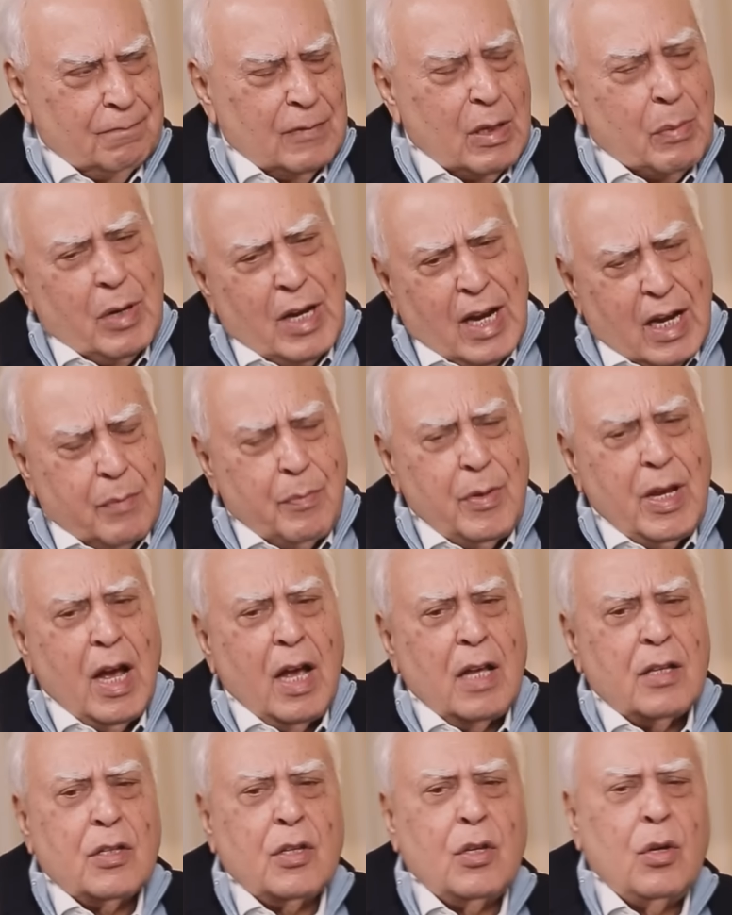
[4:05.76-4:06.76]
But let me
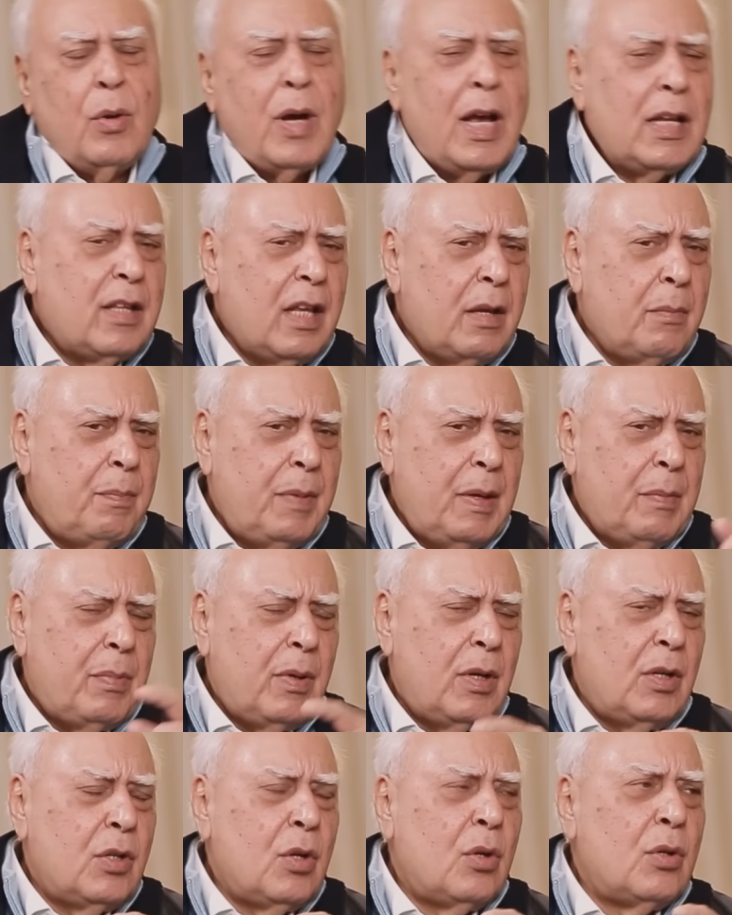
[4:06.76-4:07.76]
ask you, I think
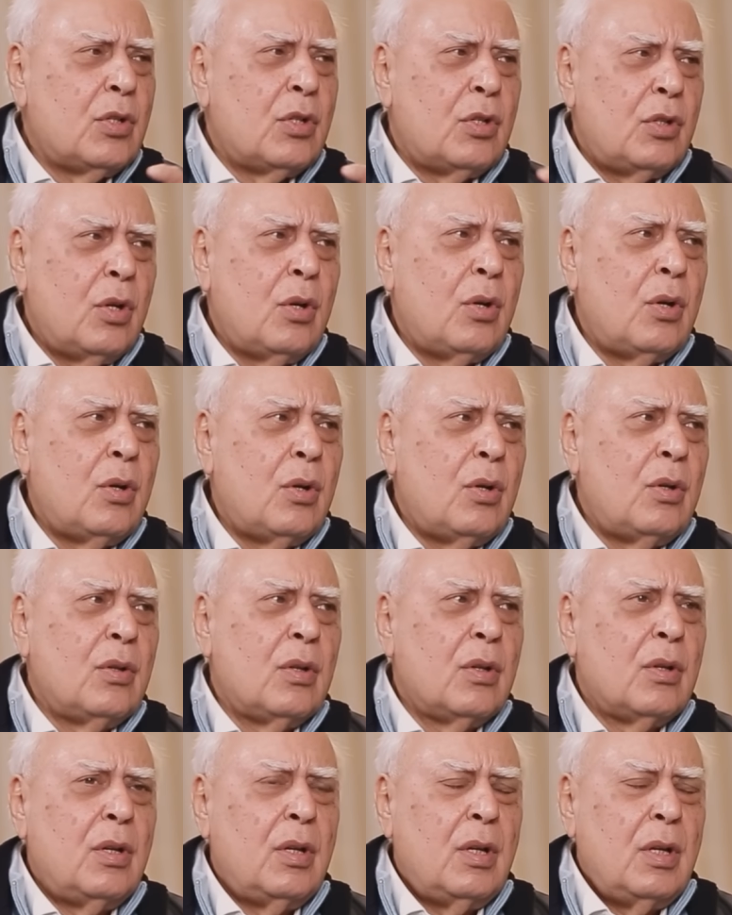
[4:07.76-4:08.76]
people don't know,